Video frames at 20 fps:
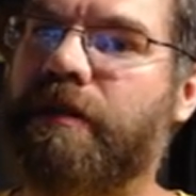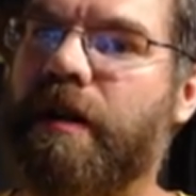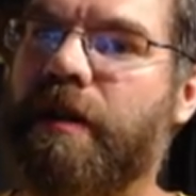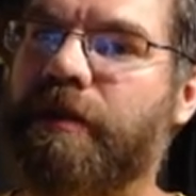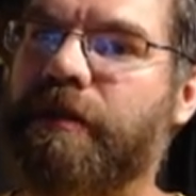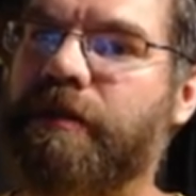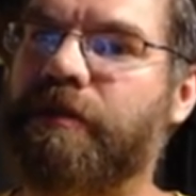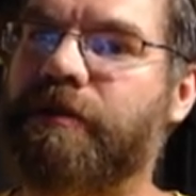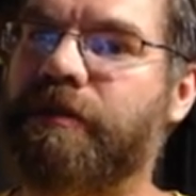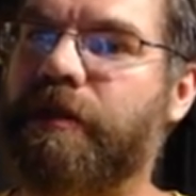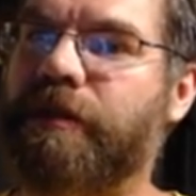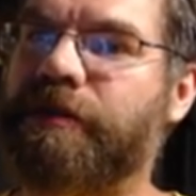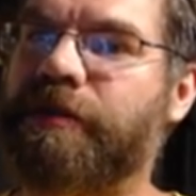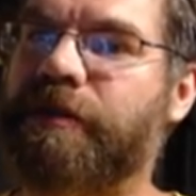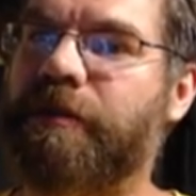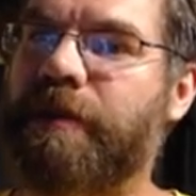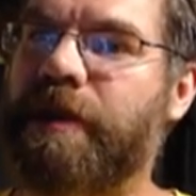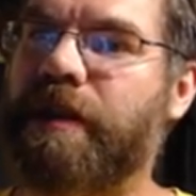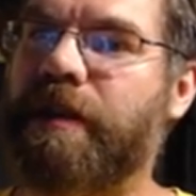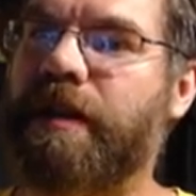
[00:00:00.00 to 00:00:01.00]
all your
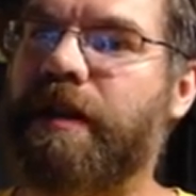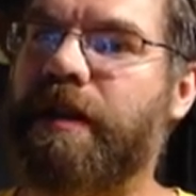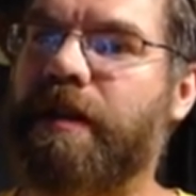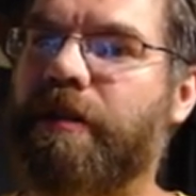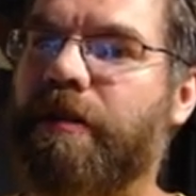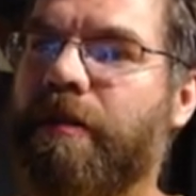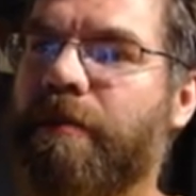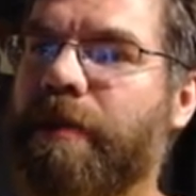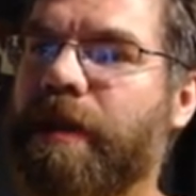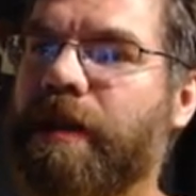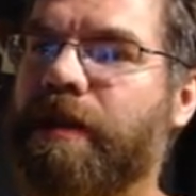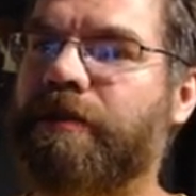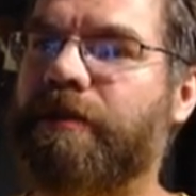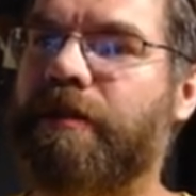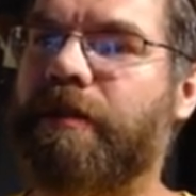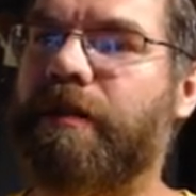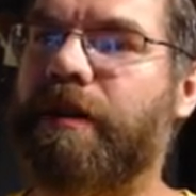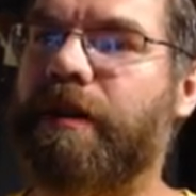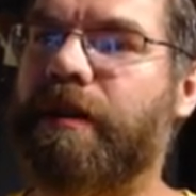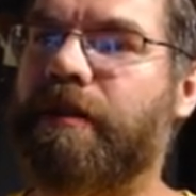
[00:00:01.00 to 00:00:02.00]
social media, and I'll make
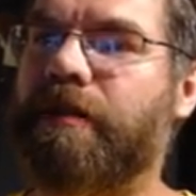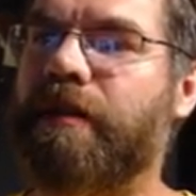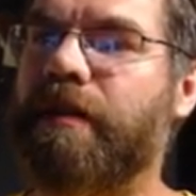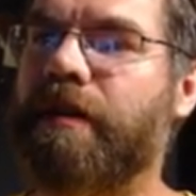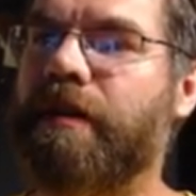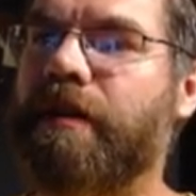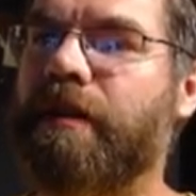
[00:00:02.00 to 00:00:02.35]
sure and